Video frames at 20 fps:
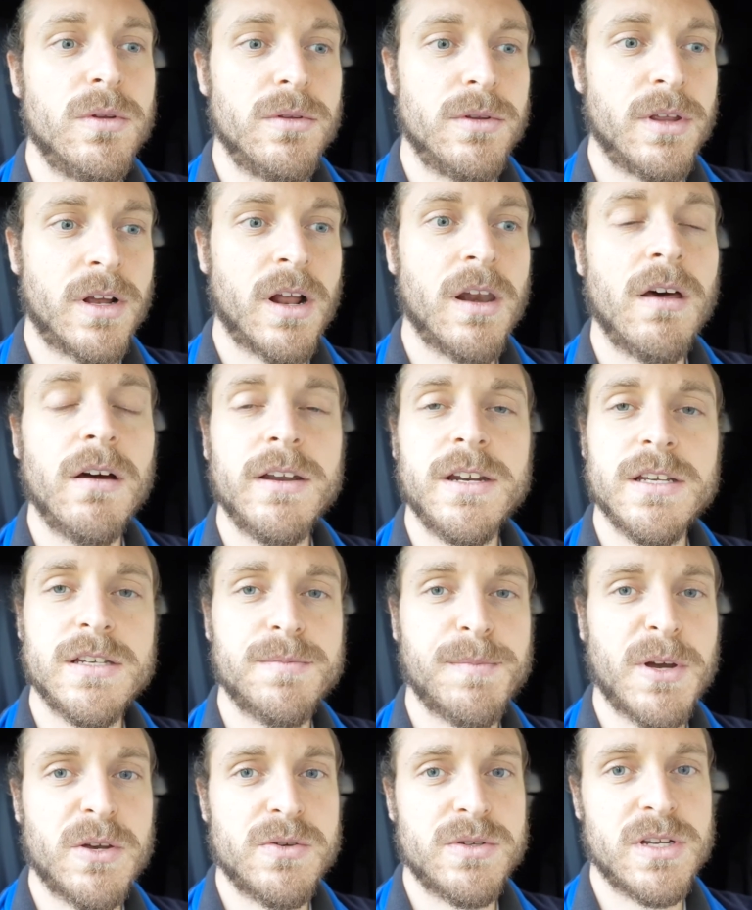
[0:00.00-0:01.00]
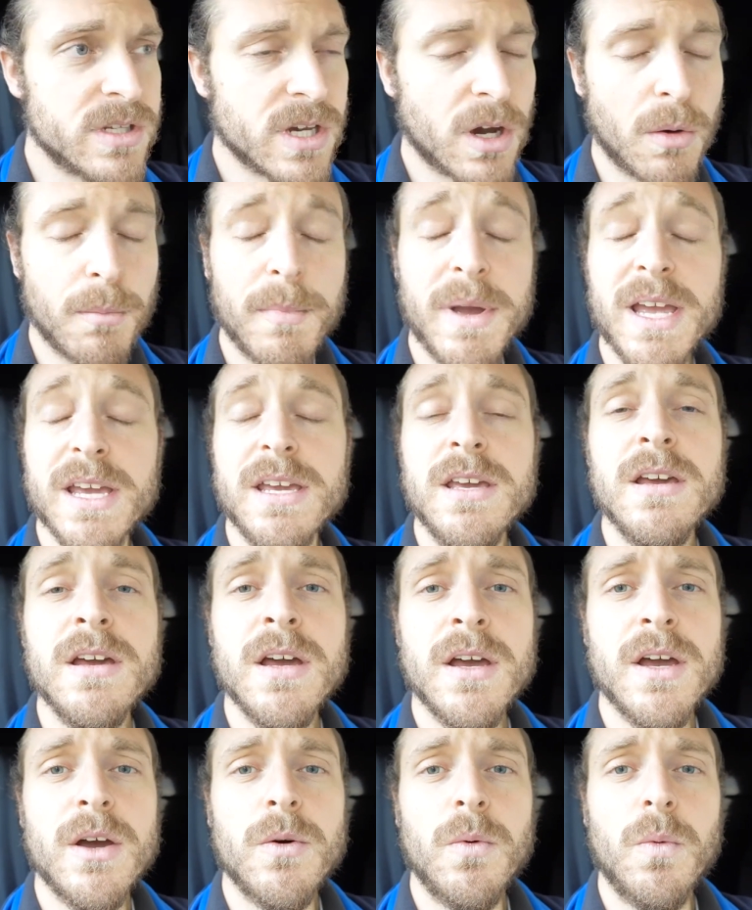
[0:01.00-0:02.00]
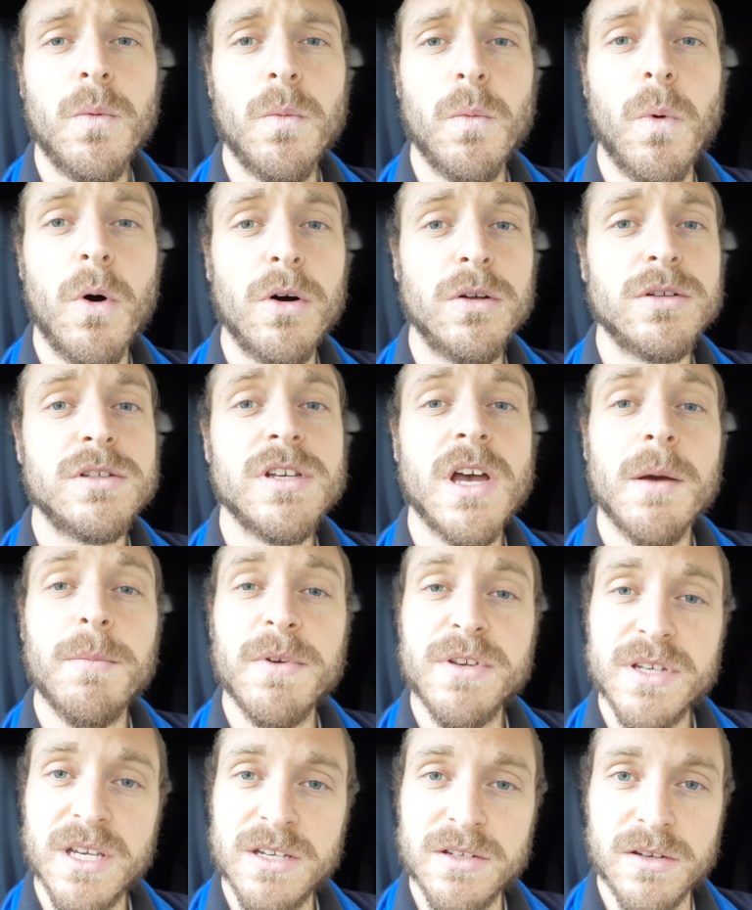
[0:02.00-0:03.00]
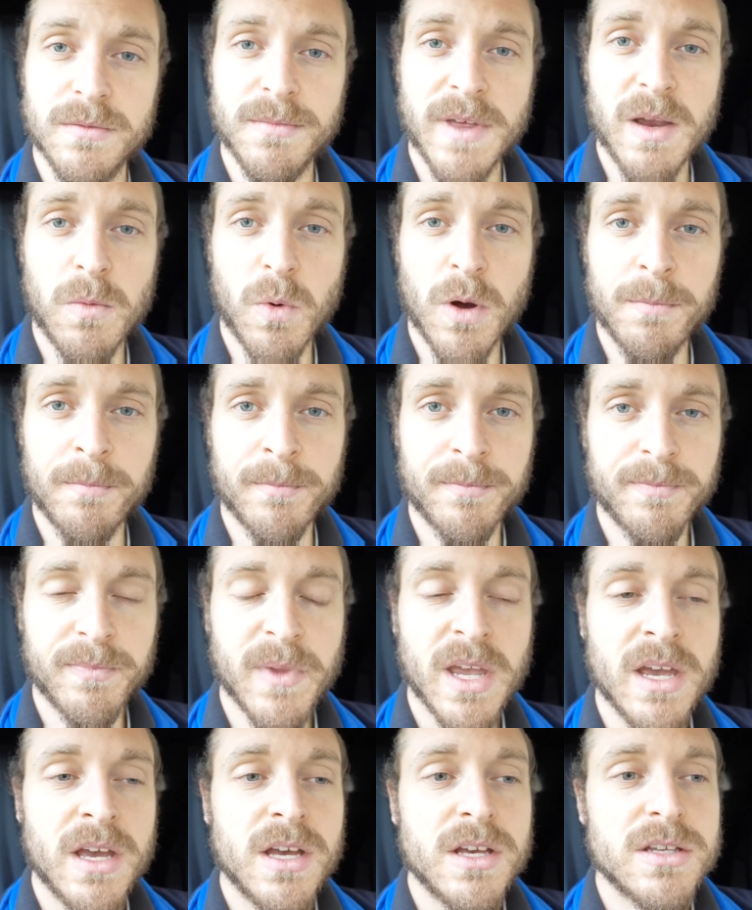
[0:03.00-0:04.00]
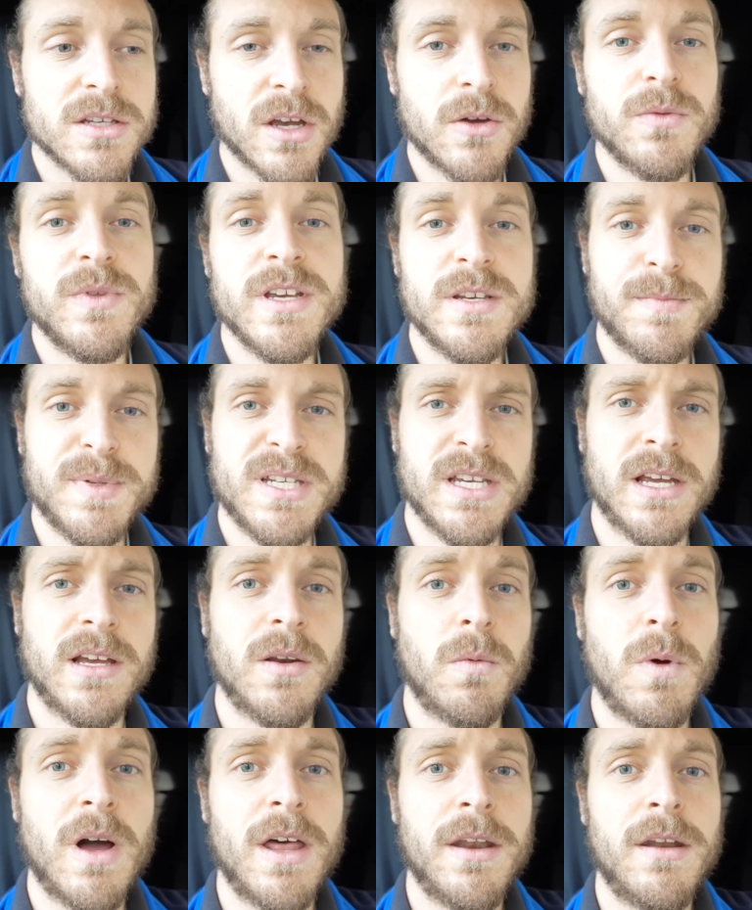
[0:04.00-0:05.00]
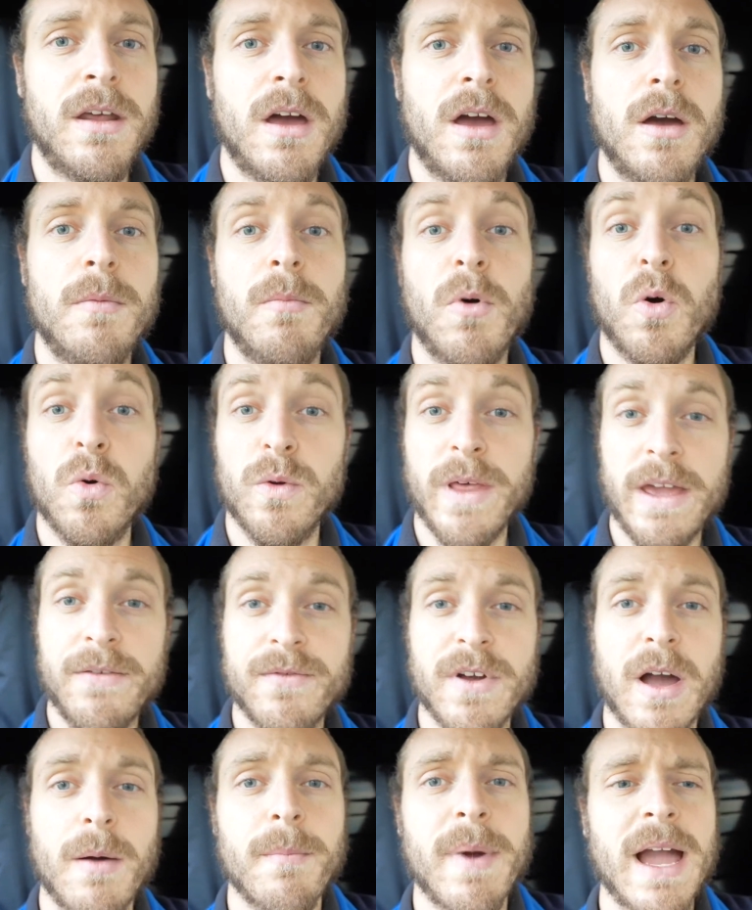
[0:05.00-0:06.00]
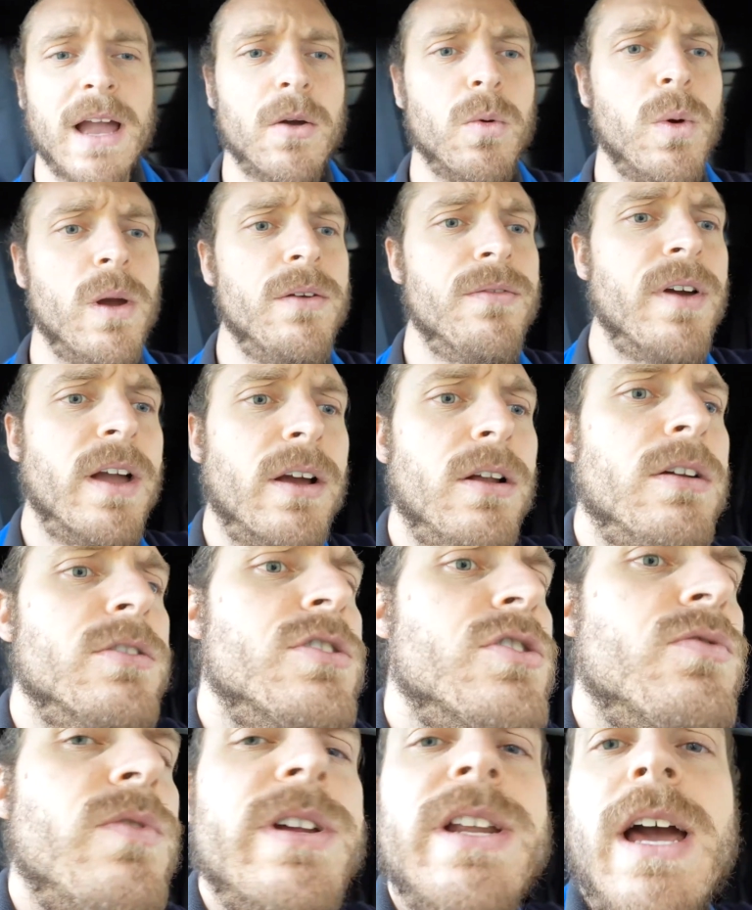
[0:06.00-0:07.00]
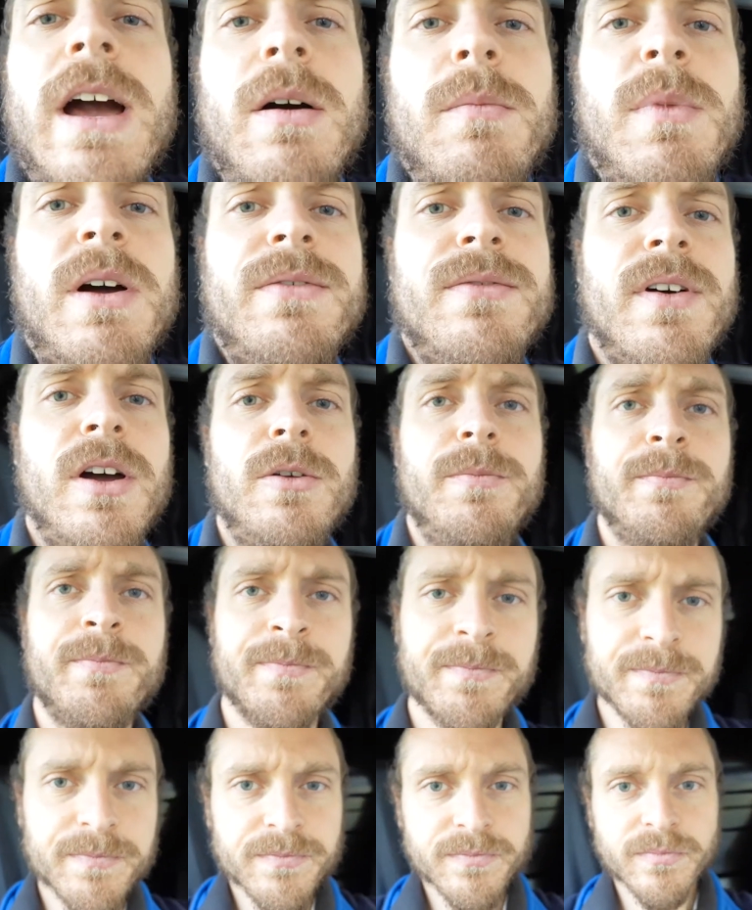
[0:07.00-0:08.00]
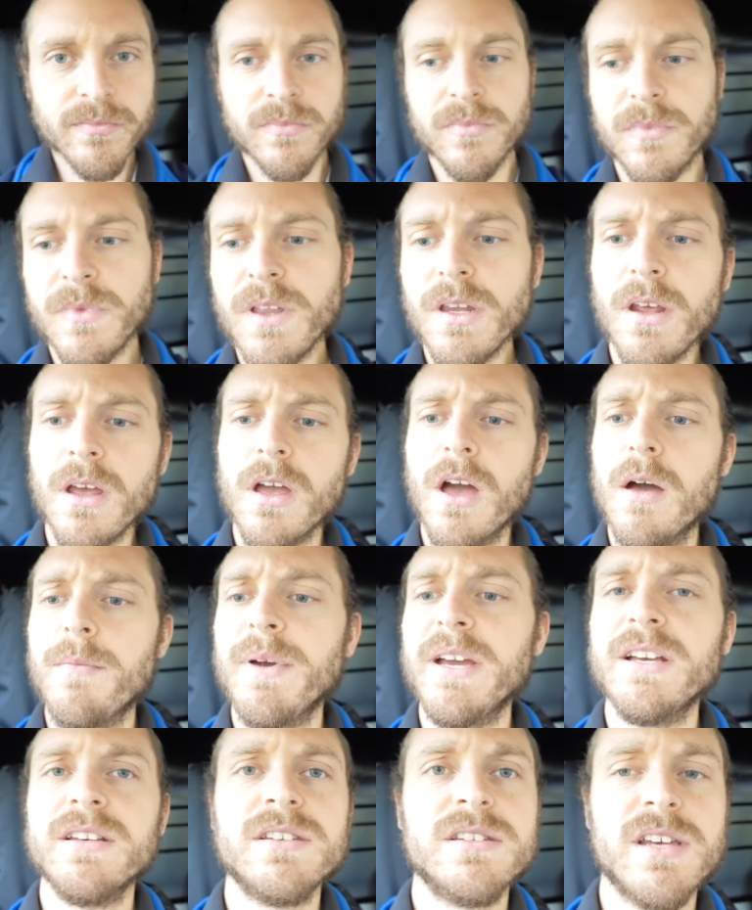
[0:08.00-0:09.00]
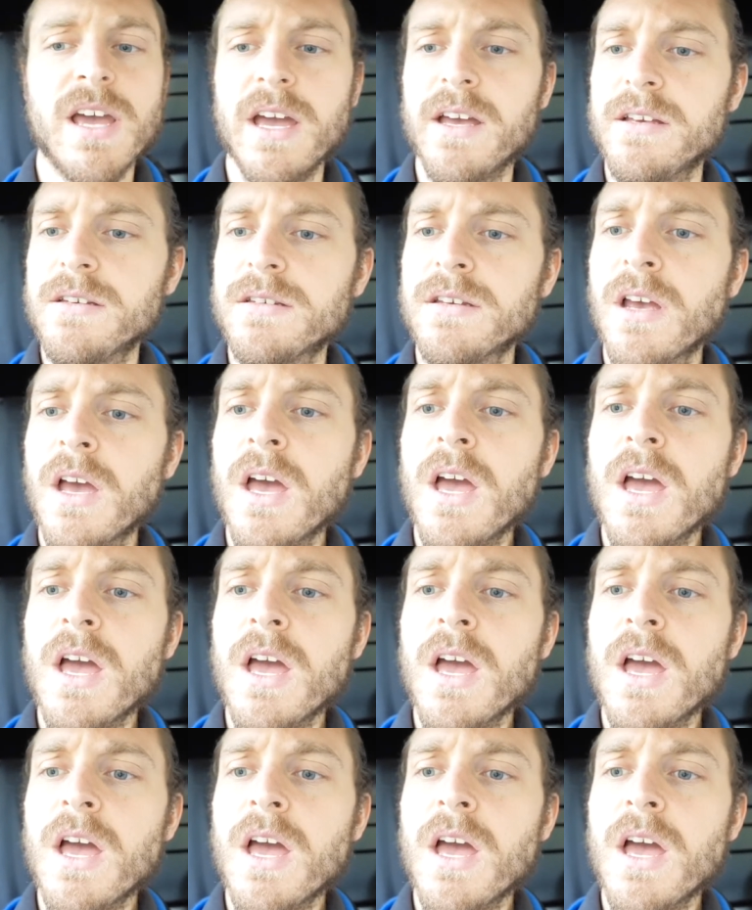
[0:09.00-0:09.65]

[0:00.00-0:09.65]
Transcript: the client is supposed to tell me what type of system they want. So this particular one, all they've come back with, hang on, I'll just read it out on my phone. It says,